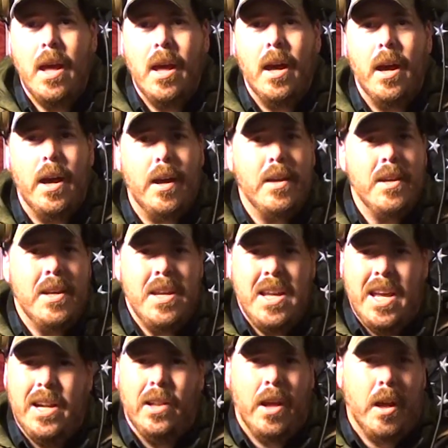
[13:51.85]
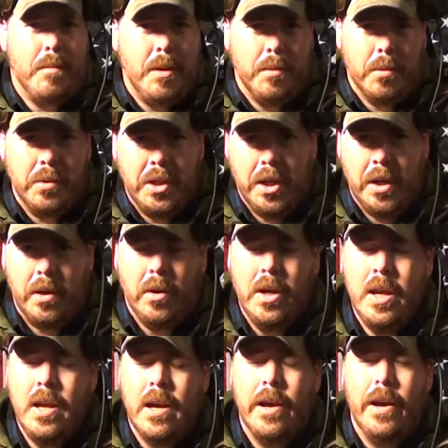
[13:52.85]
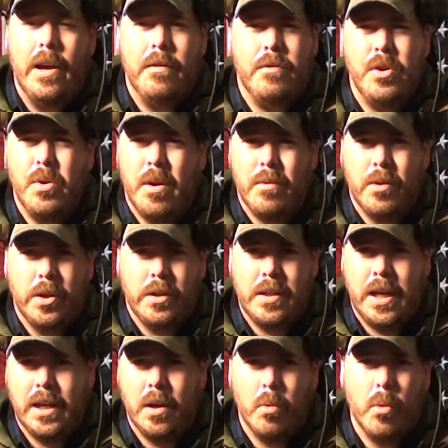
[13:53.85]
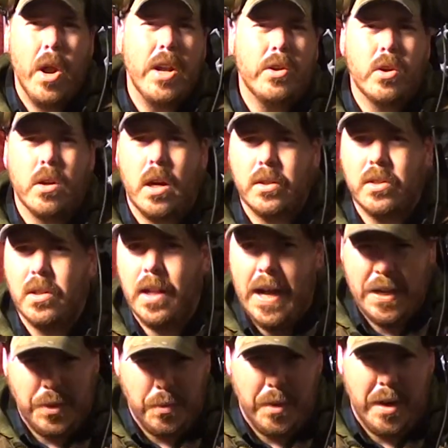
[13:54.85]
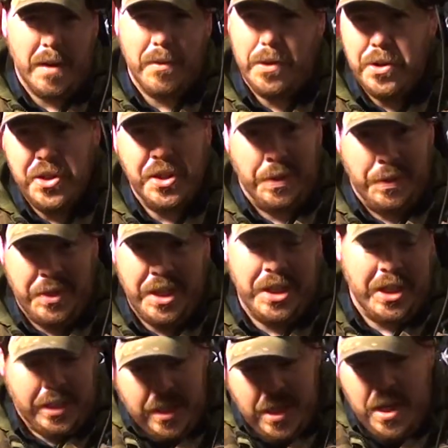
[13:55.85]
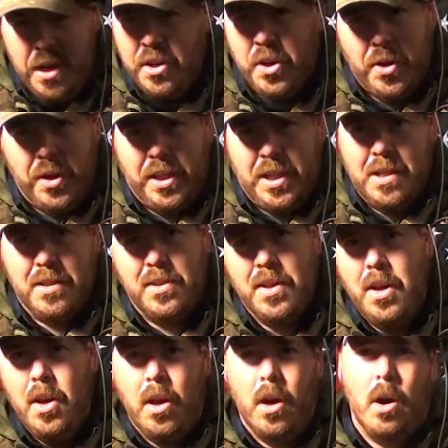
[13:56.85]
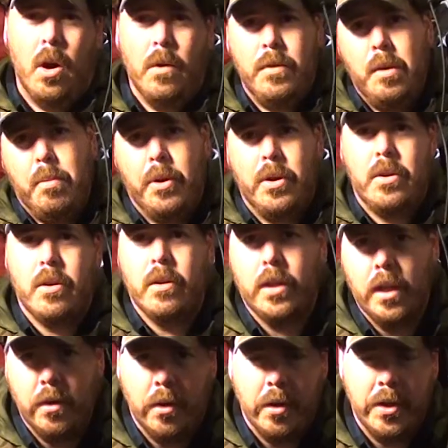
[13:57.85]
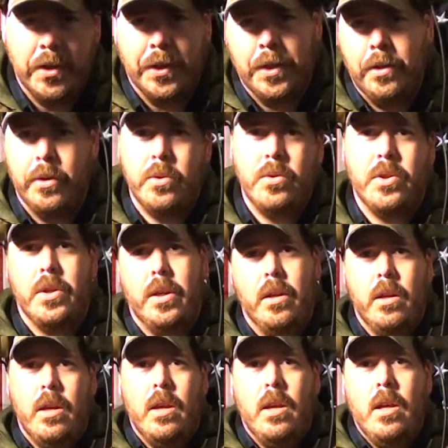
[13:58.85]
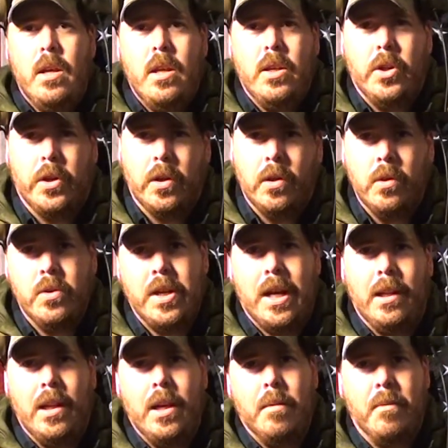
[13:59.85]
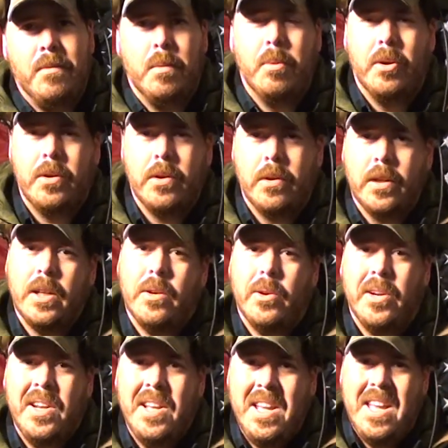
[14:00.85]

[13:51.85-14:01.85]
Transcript: And a lot of people, you know, if you ever take a Red Cross class or whatever, they're still teaching tourniquets. Oh, if you put a tourniquet on, you're going to lose it. You're going to lose that limb if you put a tourniquet on.